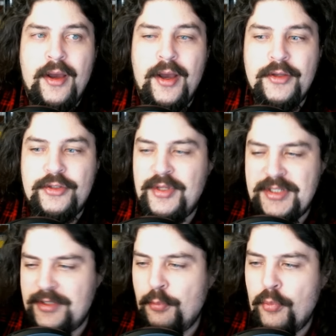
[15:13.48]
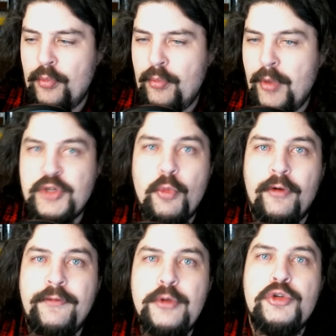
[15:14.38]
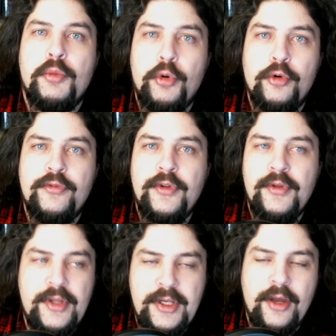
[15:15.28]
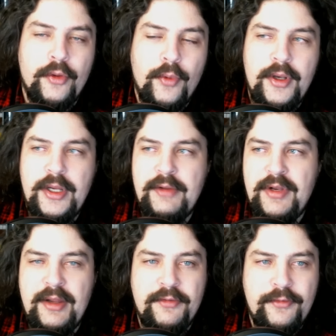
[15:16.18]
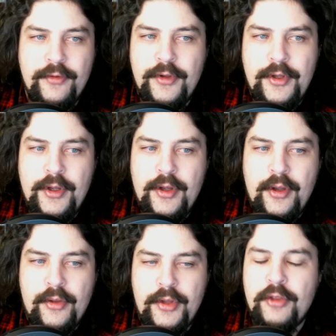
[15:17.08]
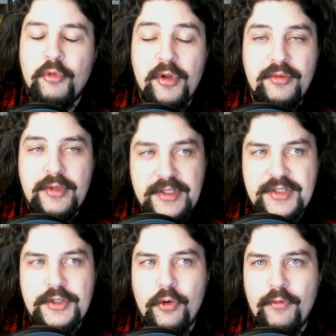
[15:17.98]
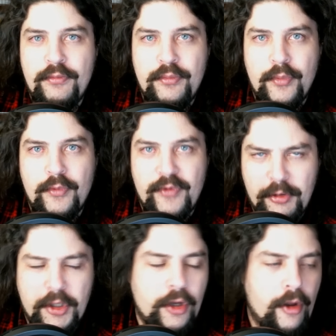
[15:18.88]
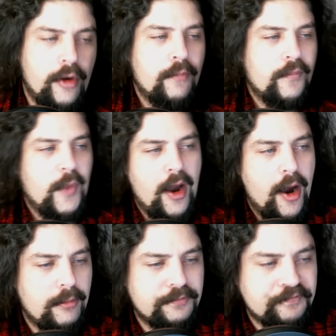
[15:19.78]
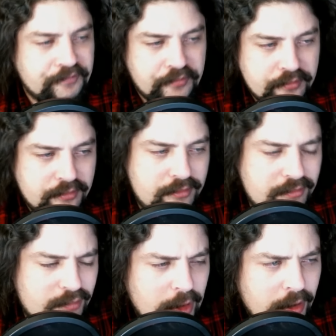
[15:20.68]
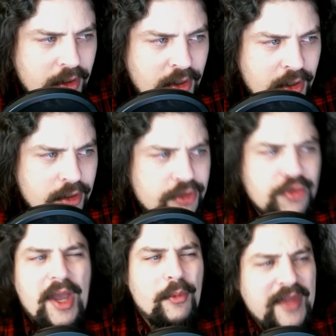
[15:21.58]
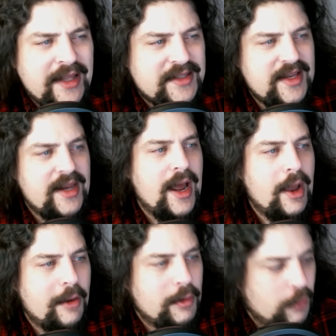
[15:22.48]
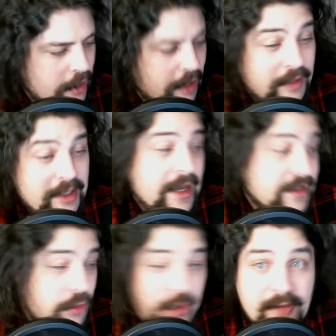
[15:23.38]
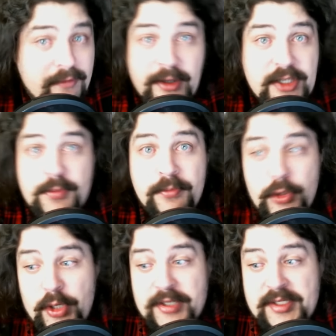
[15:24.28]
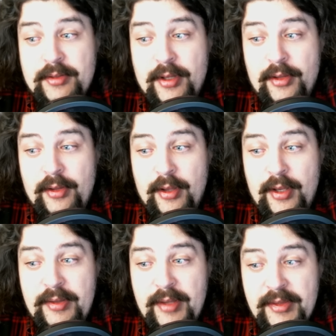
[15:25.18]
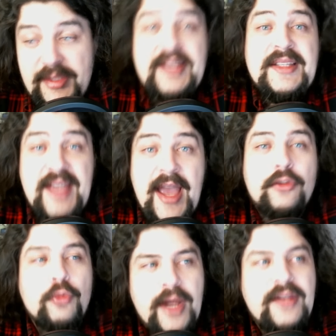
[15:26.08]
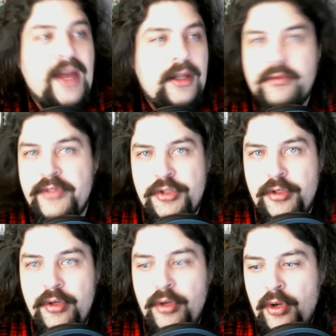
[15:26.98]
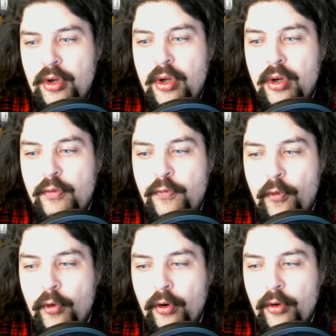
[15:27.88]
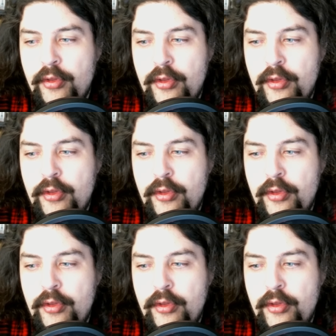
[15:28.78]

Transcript: So this is much more future-proofed than the other one, even if the other one is still very good. So yeah, with that said, I would point out that yes, you need the exact right television for